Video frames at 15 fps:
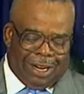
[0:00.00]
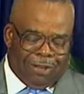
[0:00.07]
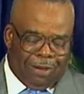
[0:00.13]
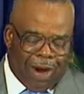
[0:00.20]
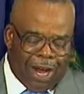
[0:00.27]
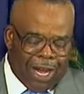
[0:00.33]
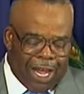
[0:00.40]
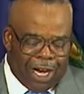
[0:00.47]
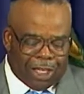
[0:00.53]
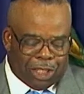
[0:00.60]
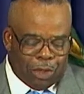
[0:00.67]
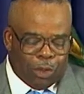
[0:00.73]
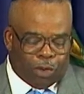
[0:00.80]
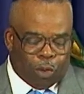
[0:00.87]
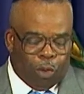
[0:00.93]
right
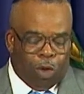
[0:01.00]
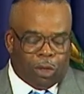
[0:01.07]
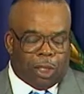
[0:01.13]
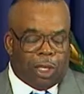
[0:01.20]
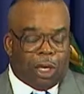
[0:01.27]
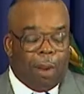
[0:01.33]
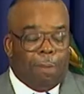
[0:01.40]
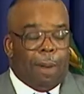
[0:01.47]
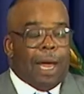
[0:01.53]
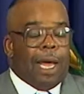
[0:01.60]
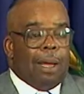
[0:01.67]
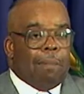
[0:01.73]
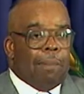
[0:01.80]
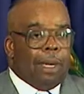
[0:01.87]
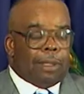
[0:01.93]
attitude toward the
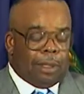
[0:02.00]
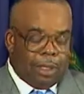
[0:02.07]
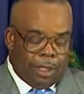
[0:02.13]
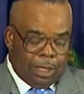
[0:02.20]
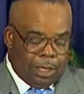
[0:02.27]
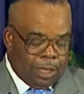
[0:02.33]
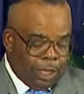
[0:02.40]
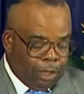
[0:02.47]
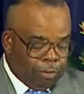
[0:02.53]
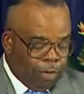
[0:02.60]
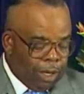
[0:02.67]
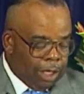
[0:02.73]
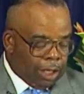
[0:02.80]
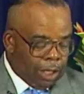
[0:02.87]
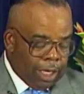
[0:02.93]
commandments. Look what
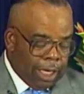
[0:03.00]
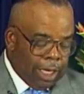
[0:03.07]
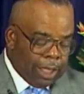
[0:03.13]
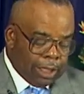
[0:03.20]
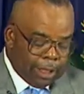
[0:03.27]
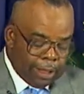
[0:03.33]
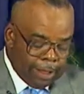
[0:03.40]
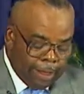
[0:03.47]
he says.